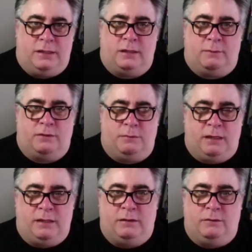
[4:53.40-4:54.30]
it's up to
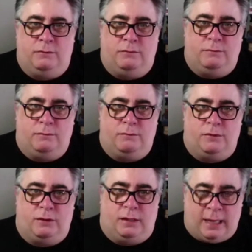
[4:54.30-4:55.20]
me to
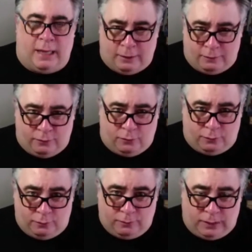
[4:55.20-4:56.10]
do the layout
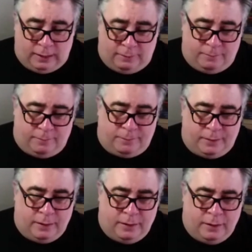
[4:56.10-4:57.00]
or
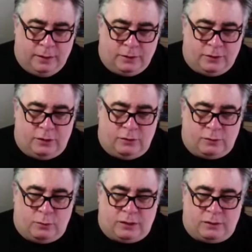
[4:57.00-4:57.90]
choose
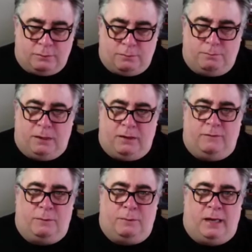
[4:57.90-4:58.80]
which bit
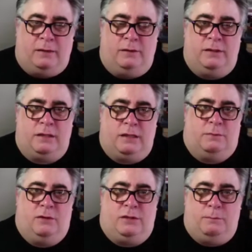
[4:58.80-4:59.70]
of the panel is
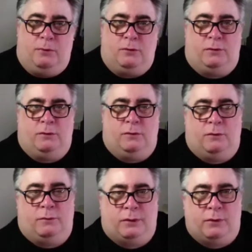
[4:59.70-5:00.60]
most important or
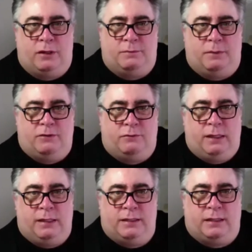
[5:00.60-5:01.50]
what requires most
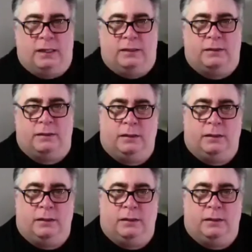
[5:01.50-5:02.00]
real estate.